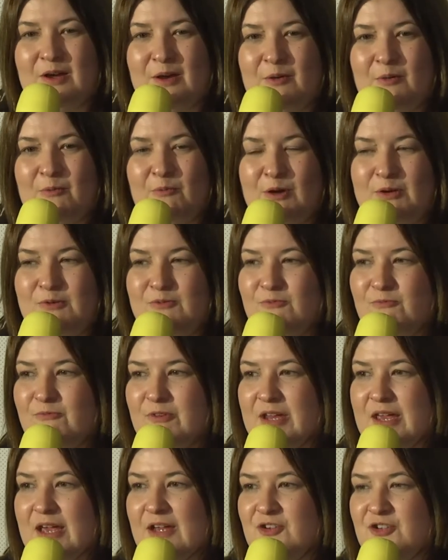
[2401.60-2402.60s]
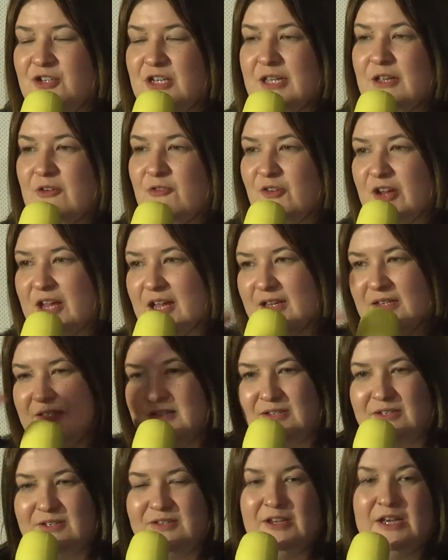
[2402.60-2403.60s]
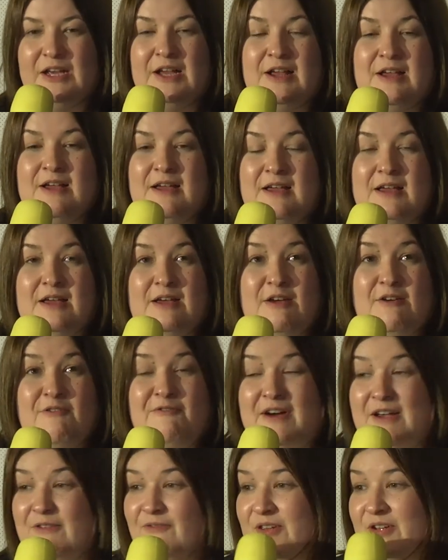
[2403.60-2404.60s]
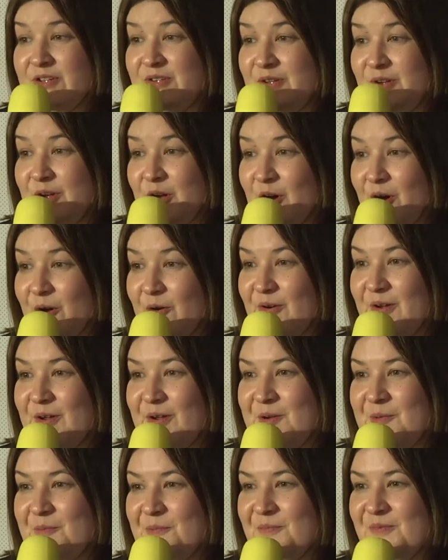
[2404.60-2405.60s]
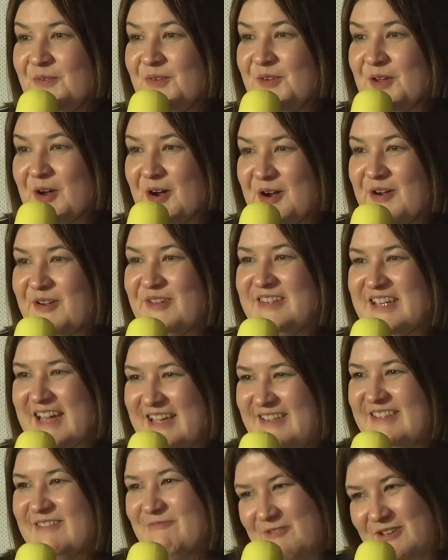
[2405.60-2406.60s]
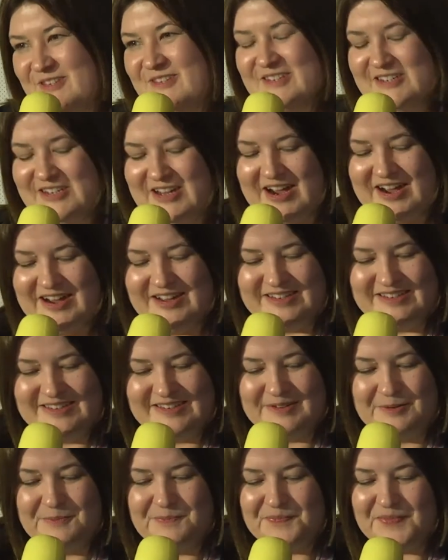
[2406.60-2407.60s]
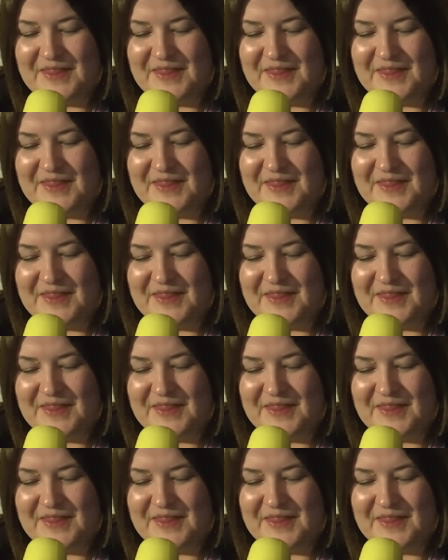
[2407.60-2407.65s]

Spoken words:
what we actually created 5 years ago. So that was a task.